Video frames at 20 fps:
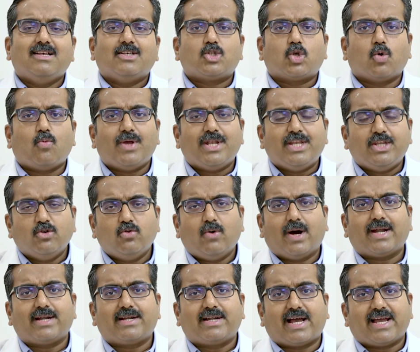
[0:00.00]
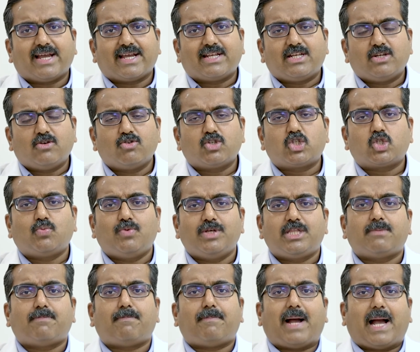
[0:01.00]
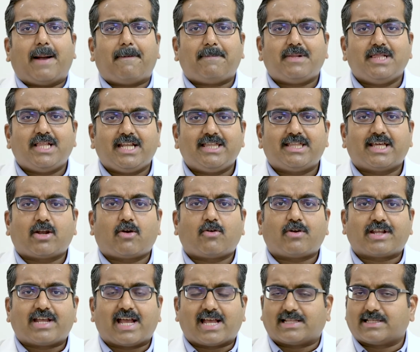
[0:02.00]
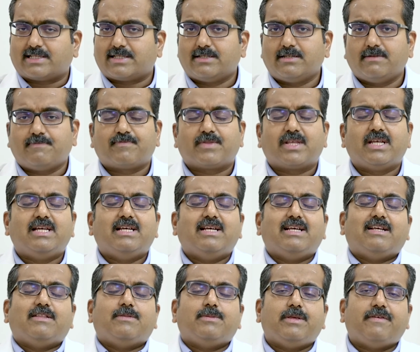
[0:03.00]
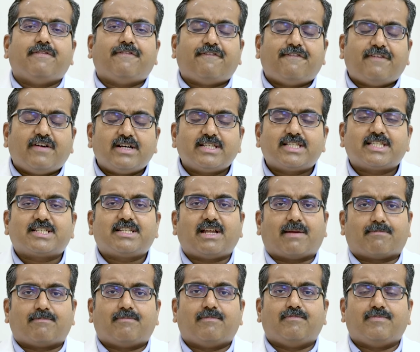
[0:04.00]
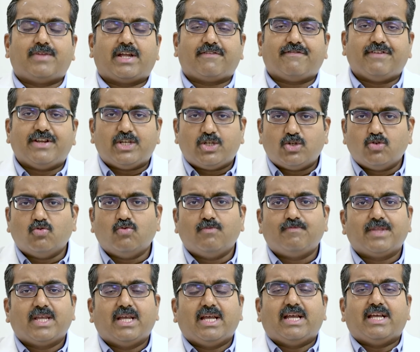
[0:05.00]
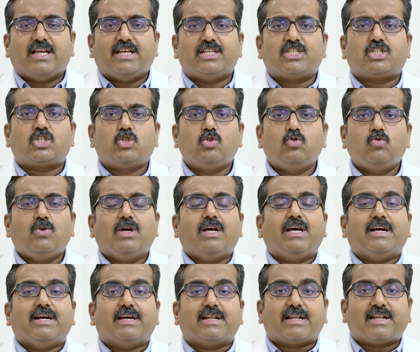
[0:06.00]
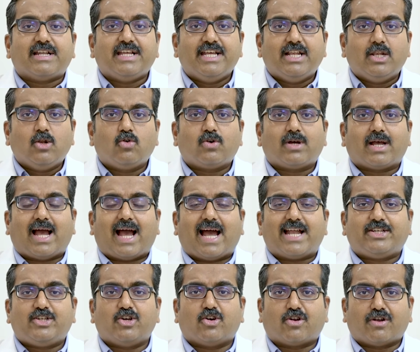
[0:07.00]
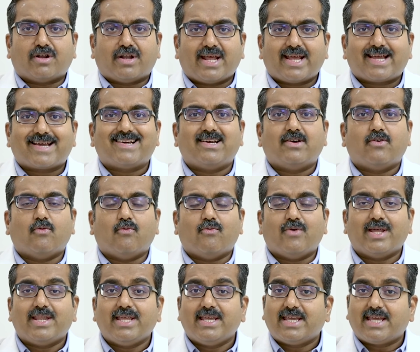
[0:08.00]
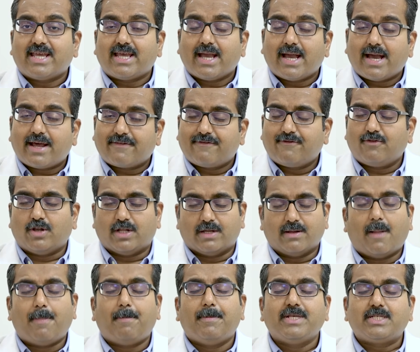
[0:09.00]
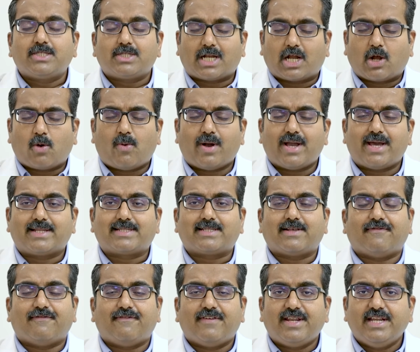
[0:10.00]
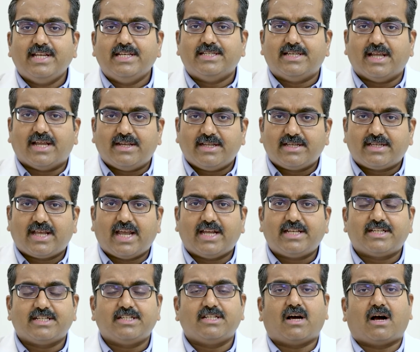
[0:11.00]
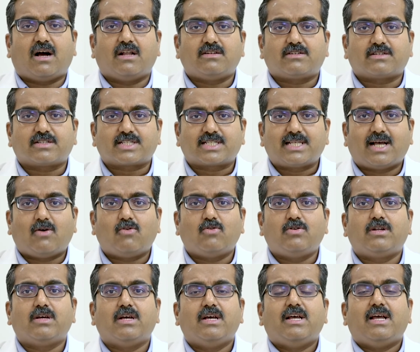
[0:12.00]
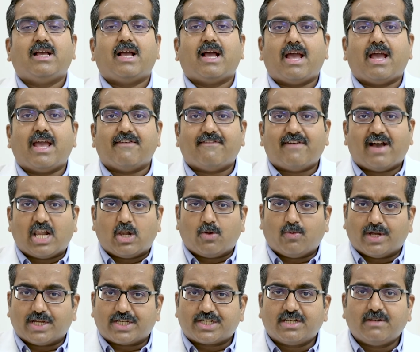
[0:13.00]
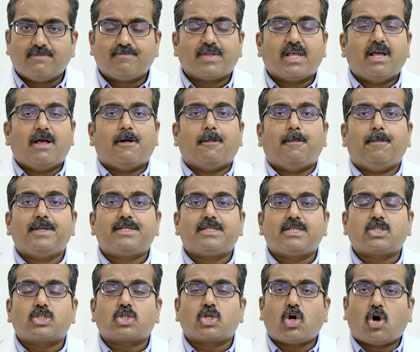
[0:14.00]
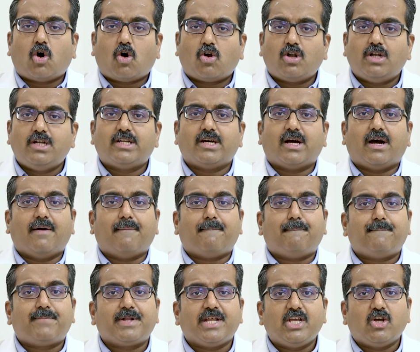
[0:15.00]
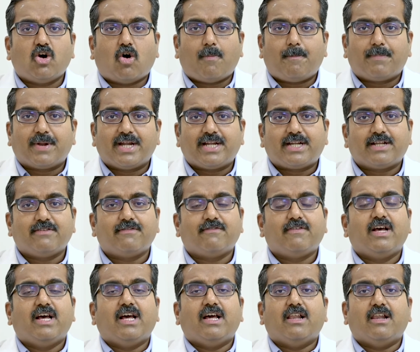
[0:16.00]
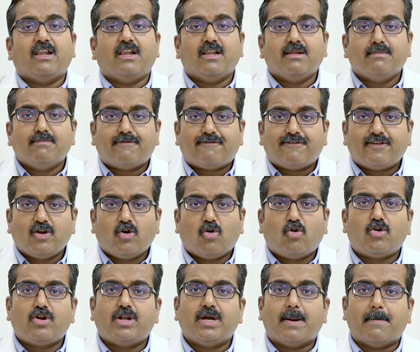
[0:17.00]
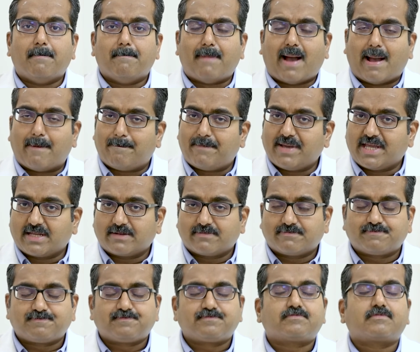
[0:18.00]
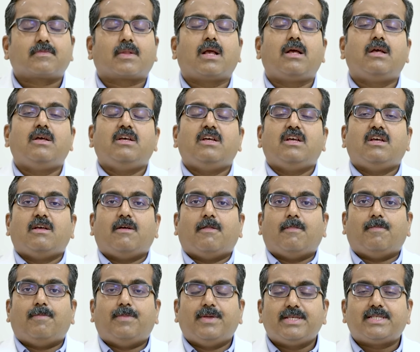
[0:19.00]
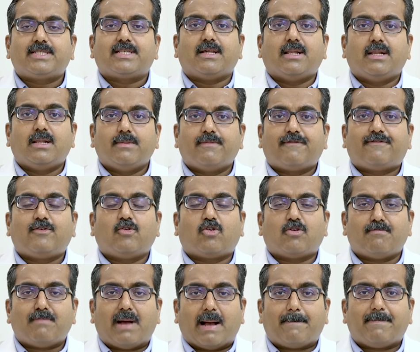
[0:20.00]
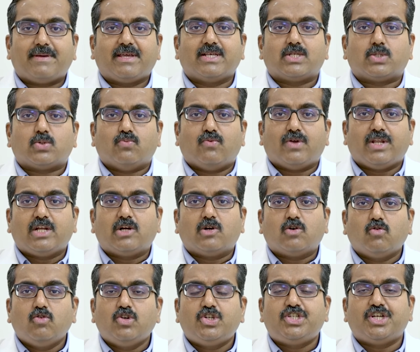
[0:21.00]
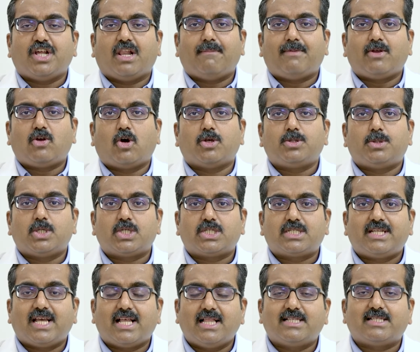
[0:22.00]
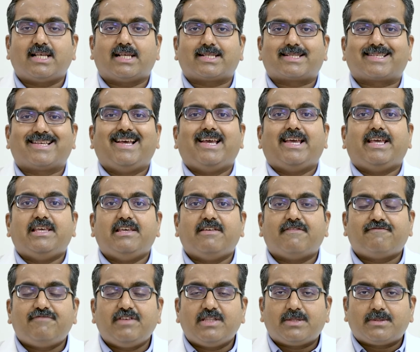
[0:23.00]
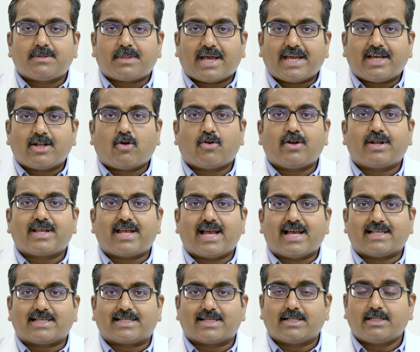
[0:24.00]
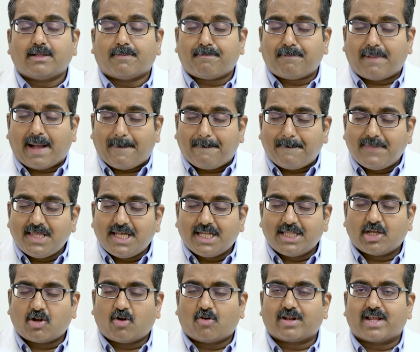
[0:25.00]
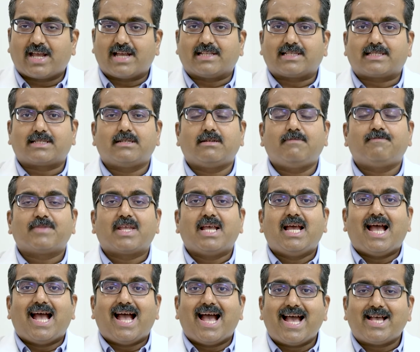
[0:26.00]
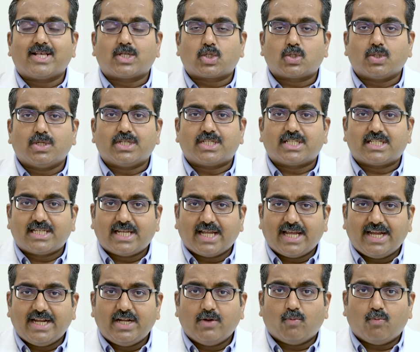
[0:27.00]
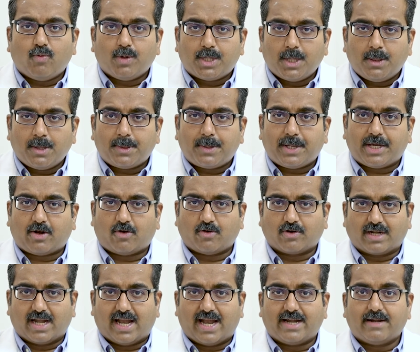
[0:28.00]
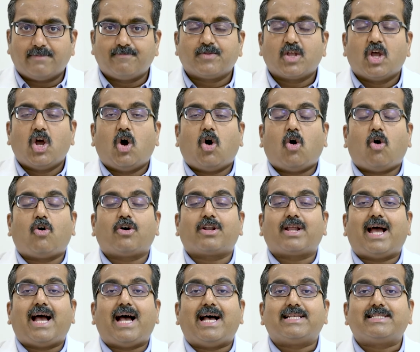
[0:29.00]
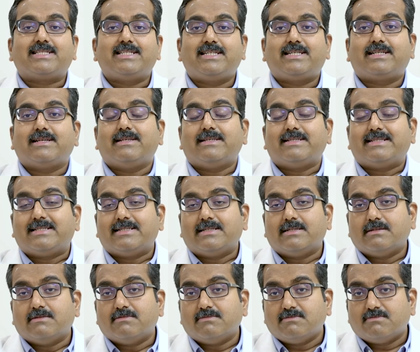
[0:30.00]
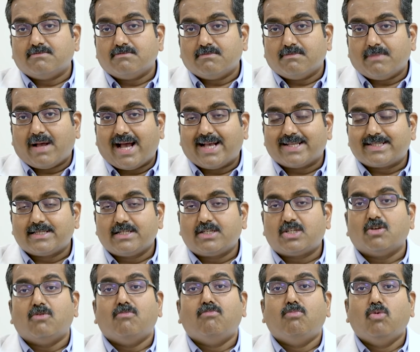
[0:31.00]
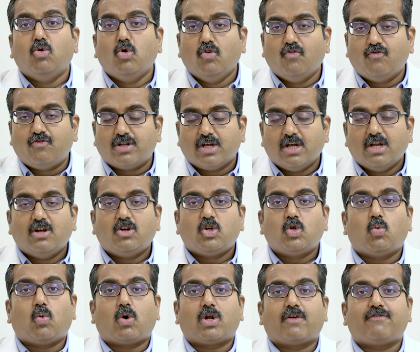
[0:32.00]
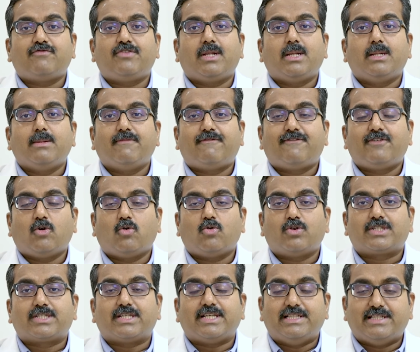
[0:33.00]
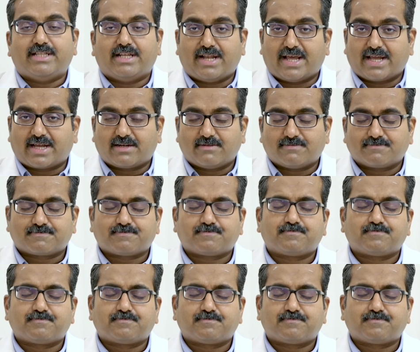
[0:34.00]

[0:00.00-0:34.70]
So when you are diagnosed with papillary thyroid cancer, the first step that we do is to relook at your neck very carefully, and this requires a very dedicated ultrasound evaluation. This is called a preoperative lymph node mapping. This lymph node mapping is very crucial because this tells us if the thyroid cancer, the papillary thyroid cancer, has stayed within the thyroid gland or has it moved to one of the lymph nodes in the neck.